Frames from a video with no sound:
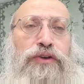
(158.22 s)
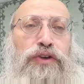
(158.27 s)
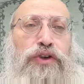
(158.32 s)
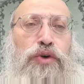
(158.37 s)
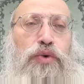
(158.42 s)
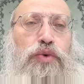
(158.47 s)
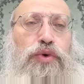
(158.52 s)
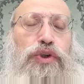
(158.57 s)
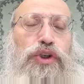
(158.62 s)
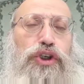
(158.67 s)

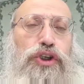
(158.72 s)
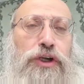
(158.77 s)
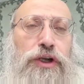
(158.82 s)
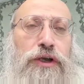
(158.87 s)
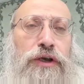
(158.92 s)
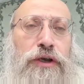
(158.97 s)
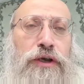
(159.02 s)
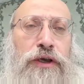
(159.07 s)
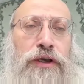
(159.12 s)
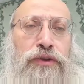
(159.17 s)
Jewish
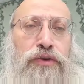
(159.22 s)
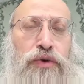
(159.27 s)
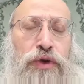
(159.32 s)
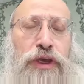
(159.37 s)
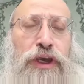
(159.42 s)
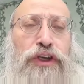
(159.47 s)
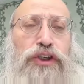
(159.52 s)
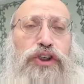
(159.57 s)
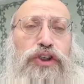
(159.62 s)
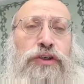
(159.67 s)

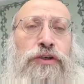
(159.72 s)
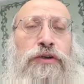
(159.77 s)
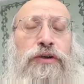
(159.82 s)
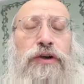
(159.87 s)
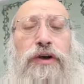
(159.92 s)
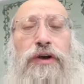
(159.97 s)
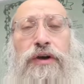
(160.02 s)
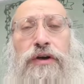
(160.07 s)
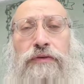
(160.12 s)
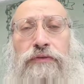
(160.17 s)
education
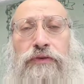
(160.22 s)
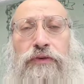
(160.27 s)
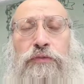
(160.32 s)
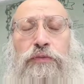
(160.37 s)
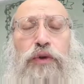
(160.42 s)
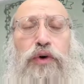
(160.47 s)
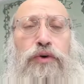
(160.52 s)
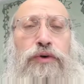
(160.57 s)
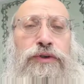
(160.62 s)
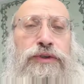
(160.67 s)
for
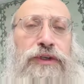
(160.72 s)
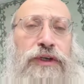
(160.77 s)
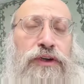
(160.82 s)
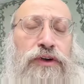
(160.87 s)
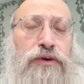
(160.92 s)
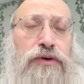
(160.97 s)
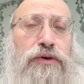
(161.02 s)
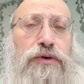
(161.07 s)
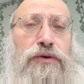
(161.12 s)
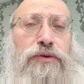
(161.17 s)
boys
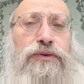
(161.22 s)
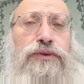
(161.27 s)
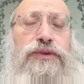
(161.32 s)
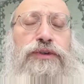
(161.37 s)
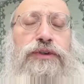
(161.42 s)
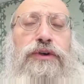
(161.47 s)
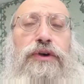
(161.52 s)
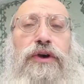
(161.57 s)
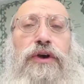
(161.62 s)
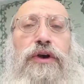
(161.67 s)
and
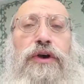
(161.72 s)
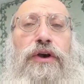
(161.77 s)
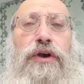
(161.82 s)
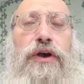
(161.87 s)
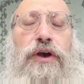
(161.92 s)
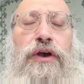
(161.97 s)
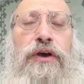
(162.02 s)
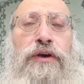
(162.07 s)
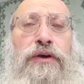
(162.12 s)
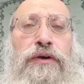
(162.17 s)
girls,
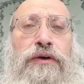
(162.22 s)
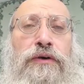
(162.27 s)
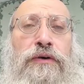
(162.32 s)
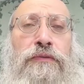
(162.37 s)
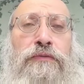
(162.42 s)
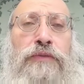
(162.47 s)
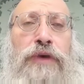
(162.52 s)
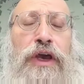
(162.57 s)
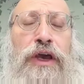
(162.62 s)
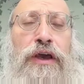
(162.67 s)

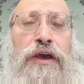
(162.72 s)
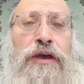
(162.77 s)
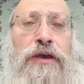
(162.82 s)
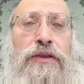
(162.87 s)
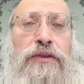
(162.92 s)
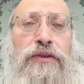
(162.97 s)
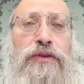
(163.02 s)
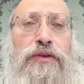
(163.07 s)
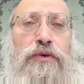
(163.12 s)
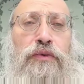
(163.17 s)

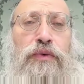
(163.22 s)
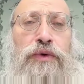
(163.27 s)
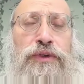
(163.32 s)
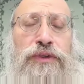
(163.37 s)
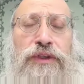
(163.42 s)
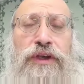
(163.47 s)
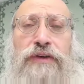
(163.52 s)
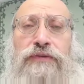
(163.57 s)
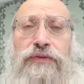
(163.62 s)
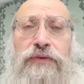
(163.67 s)
and
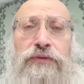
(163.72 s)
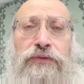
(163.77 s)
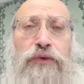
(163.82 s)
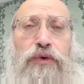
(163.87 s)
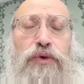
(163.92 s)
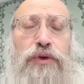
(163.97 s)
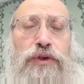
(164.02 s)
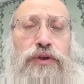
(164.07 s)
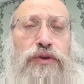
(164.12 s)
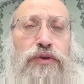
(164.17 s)
was there for
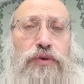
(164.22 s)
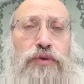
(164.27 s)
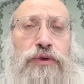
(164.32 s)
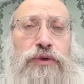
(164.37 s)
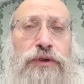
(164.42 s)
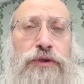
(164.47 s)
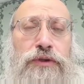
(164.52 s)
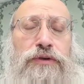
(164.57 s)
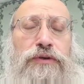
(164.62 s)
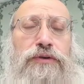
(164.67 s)
42
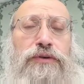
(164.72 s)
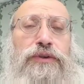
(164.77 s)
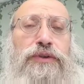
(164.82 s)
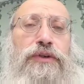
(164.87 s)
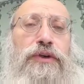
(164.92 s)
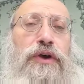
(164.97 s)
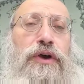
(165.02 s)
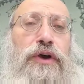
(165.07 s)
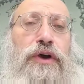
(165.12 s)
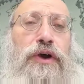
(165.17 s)

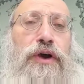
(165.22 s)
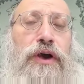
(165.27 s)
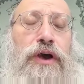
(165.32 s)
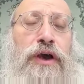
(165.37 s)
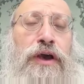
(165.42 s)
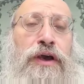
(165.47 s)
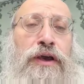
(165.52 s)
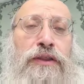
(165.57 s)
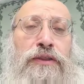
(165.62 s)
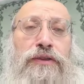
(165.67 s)
years,
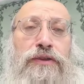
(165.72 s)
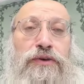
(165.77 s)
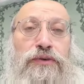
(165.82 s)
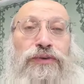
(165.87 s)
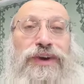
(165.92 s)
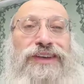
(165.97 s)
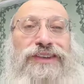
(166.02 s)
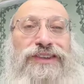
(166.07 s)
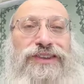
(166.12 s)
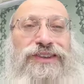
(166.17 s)
and the
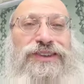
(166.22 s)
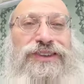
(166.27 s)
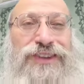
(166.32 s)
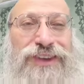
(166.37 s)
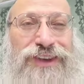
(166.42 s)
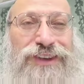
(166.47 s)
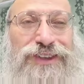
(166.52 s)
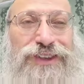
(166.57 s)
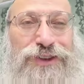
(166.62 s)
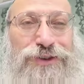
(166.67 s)
rest is
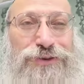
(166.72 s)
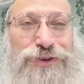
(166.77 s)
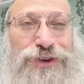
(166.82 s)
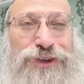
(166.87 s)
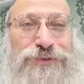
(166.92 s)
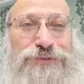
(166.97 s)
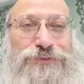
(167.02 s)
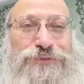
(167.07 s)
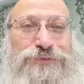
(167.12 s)
history.